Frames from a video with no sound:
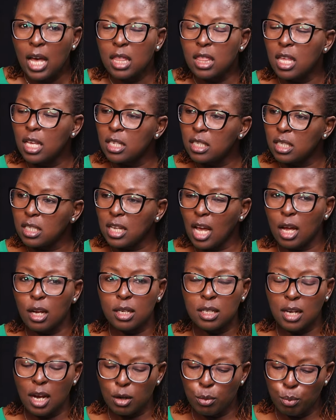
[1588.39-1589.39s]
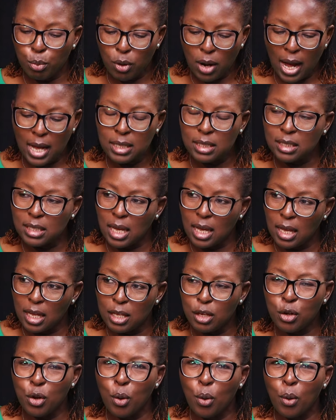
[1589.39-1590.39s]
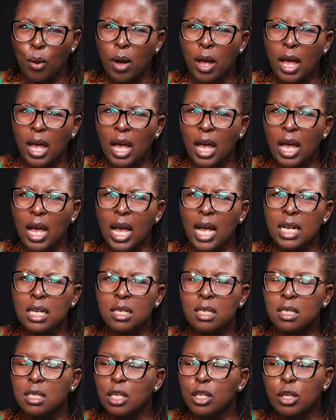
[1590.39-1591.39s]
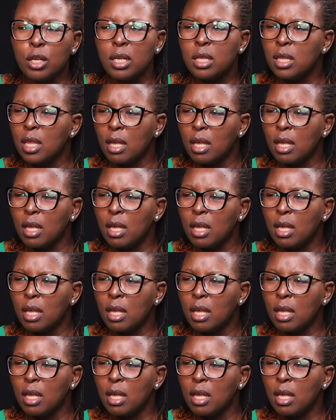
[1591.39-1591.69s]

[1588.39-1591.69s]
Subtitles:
This terrible cancer, you know. And